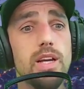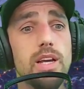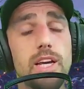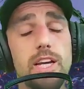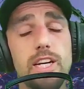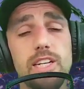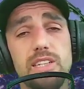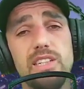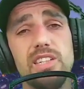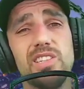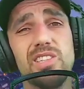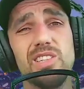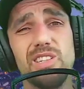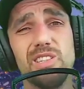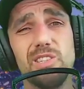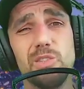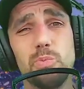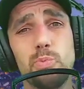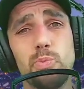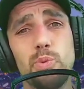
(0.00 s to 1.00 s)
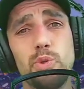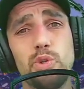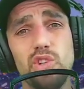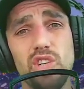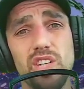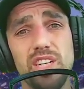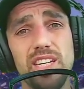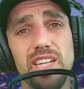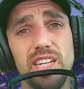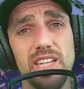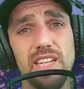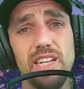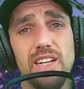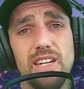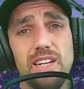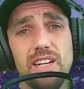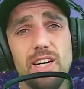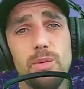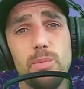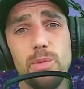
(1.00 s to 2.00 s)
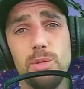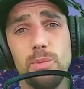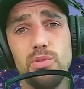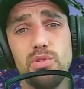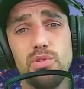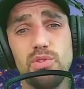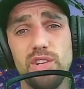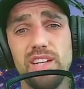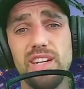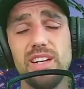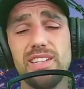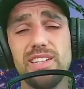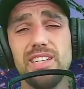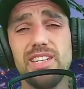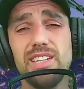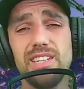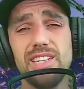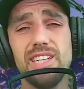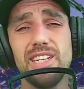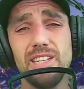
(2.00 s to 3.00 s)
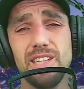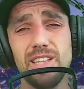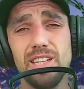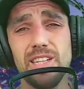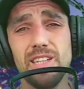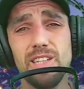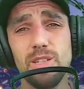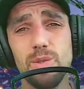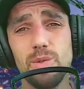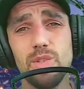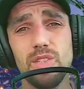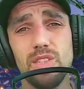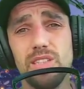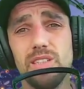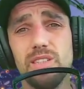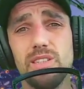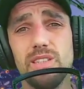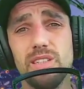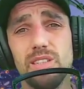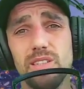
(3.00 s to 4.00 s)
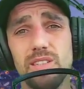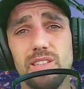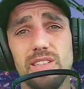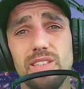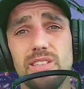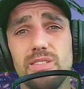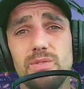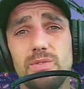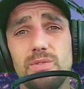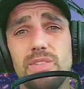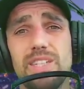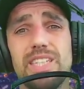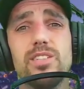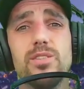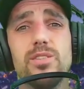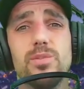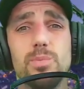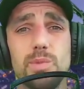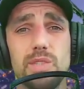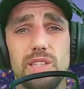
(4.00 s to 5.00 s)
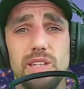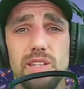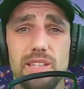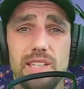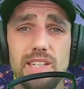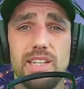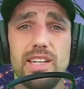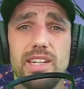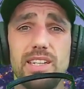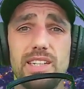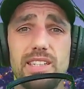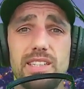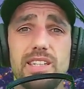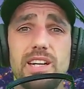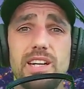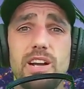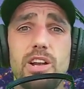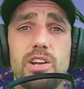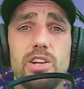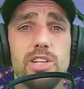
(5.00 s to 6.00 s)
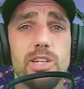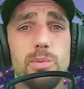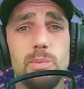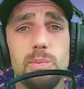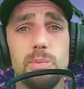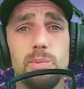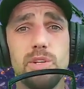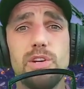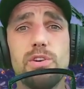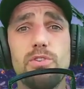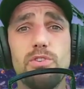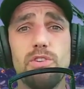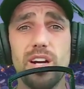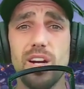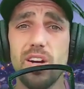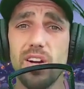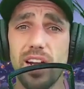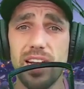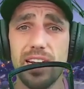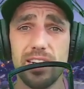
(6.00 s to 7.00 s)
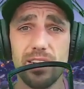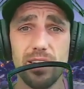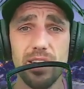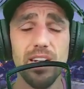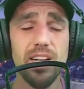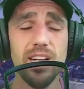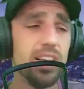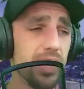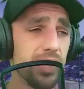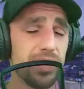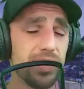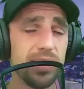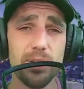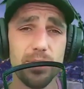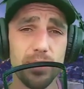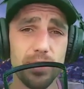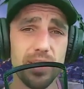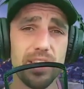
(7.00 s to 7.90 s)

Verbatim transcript: these guys prey I mean, pray like they they, they use these guys as victims, like uh, to climb the career ladder. They don't